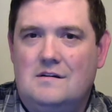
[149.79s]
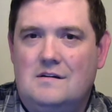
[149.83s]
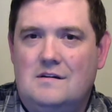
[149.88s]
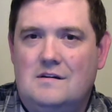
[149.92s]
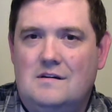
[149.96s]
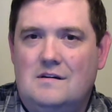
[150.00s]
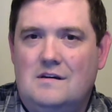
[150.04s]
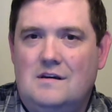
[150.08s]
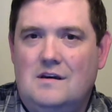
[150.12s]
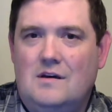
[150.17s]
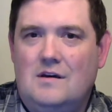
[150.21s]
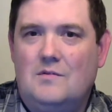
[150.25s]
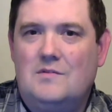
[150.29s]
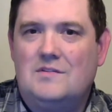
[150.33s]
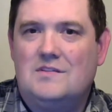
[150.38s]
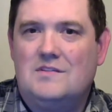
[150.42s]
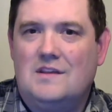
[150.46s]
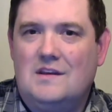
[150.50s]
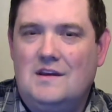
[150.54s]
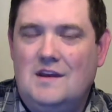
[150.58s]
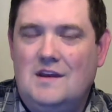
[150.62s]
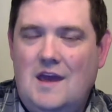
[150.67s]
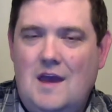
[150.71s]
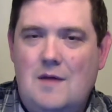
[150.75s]
It was the
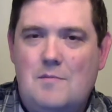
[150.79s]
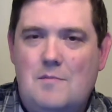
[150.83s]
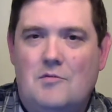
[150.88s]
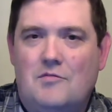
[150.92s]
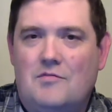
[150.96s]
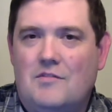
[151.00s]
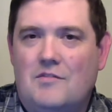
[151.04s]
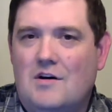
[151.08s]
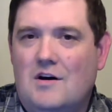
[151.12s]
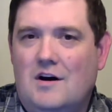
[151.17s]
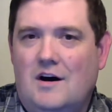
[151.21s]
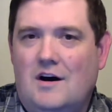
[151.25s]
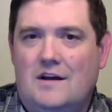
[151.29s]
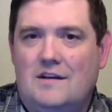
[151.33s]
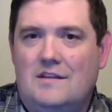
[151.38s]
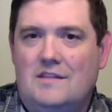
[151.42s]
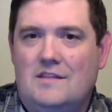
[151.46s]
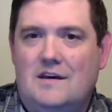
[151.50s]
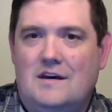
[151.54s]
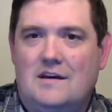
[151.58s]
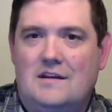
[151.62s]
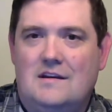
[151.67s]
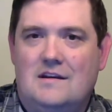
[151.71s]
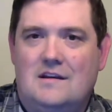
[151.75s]
name of God
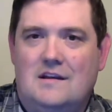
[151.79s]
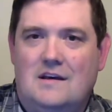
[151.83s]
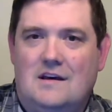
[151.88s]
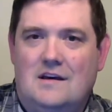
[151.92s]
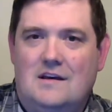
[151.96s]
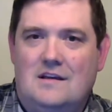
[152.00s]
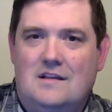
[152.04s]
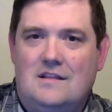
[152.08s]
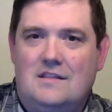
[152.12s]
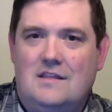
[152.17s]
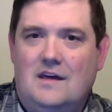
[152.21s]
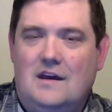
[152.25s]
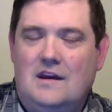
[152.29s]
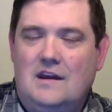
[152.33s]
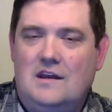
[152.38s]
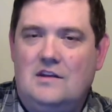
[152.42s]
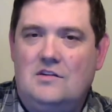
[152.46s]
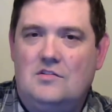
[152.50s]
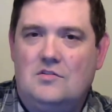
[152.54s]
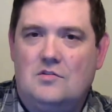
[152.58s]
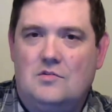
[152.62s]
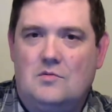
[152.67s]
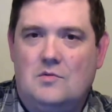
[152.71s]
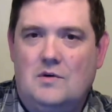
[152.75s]
that he
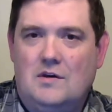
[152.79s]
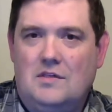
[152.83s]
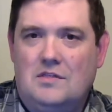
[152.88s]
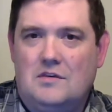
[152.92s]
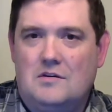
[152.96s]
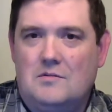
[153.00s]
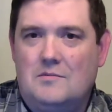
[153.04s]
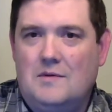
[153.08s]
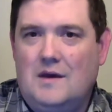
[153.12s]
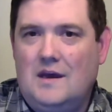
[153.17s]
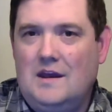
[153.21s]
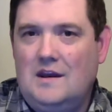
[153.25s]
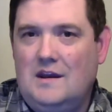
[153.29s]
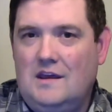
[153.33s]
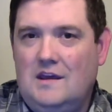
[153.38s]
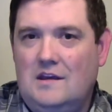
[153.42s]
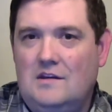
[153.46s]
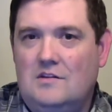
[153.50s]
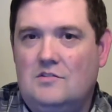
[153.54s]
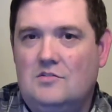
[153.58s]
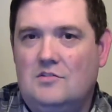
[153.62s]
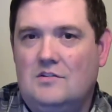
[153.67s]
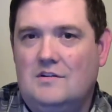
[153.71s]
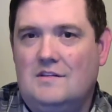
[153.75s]
took with him, and he
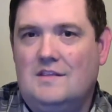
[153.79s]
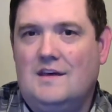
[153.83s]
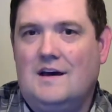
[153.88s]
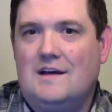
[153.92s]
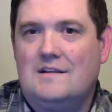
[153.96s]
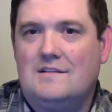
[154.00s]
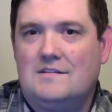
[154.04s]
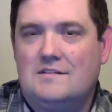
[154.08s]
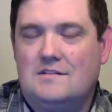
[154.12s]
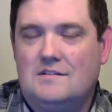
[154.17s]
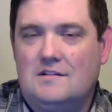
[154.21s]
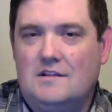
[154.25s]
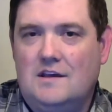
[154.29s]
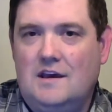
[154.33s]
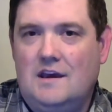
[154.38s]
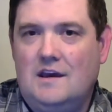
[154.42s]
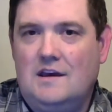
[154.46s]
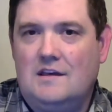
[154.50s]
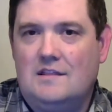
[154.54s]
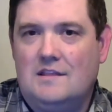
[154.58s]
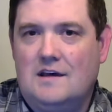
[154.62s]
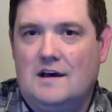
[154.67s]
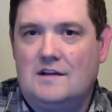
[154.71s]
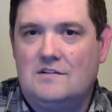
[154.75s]
took that sling
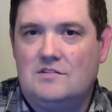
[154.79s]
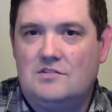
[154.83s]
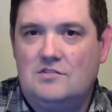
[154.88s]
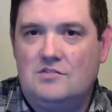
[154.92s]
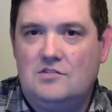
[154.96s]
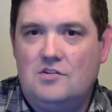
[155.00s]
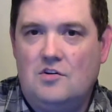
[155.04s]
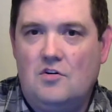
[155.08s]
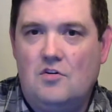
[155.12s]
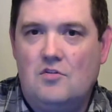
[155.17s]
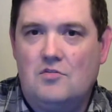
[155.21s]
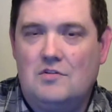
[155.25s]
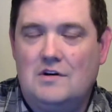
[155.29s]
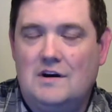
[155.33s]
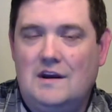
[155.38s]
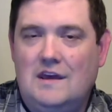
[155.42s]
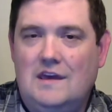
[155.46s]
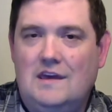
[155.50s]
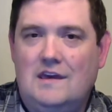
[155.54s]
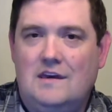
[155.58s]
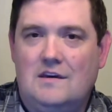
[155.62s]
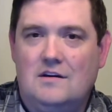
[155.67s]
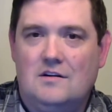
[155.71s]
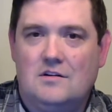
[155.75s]
and that stone and he
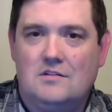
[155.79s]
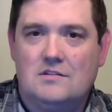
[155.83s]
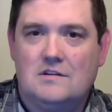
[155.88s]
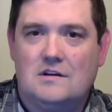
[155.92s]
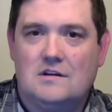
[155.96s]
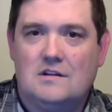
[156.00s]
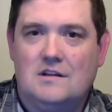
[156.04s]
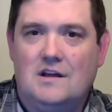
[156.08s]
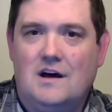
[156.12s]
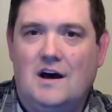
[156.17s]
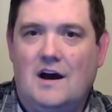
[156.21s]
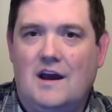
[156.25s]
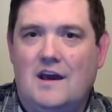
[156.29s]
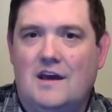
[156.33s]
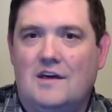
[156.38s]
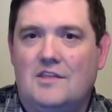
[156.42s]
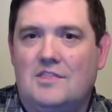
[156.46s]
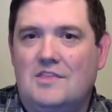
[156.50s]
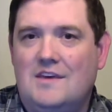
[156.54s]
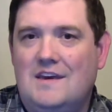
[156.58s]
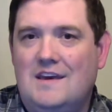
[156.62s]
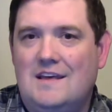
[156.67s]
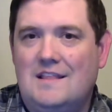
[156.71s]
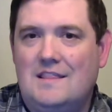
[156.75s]
killed Goliath
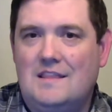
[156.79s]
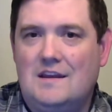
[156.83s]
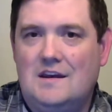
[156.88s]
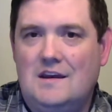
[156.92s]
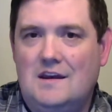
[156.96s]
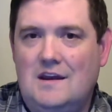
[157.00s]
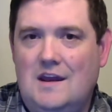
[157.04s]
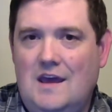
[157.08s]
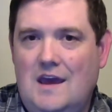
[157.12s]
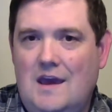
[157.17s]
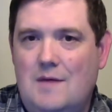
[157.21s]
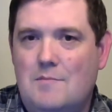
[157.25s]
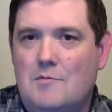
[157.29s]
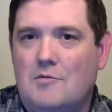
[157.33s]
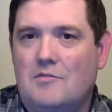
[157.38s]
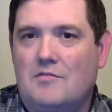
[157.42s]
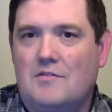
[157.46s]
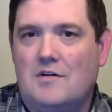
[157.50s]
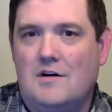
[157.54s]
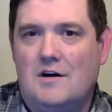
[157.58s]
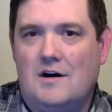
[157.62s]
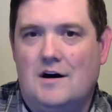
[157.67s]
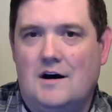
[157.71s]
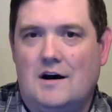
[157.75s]
in the name of
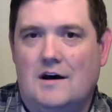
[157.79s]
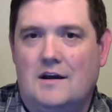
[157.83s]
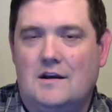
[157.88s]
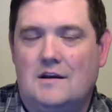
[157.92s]
God.